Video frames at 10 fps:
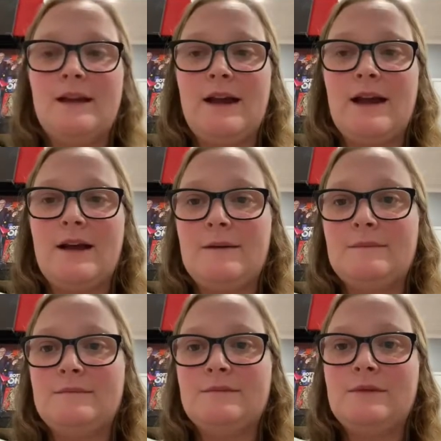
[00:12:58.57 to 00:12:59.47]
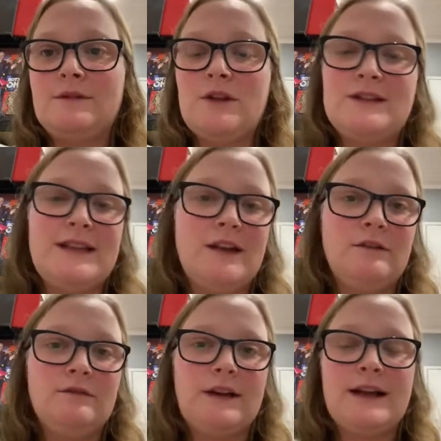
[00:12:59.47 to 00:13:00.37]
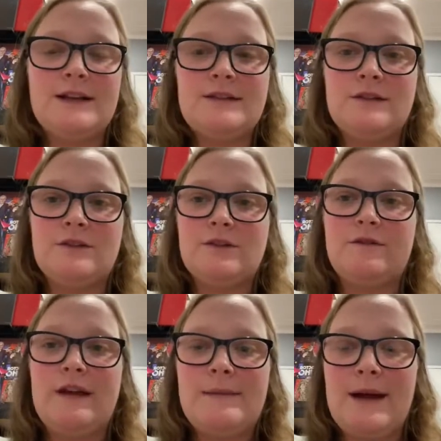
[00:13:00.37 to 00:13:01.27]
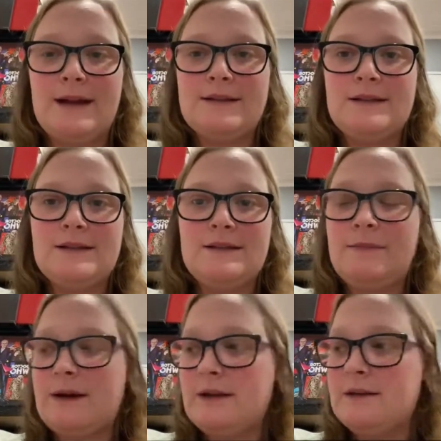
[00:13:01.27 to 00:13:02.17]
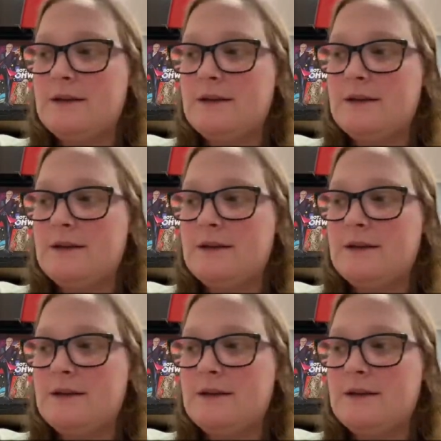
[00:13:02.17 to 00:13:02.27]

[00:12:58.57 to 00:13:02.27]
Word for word: Um, no secret rares or VMAXs, but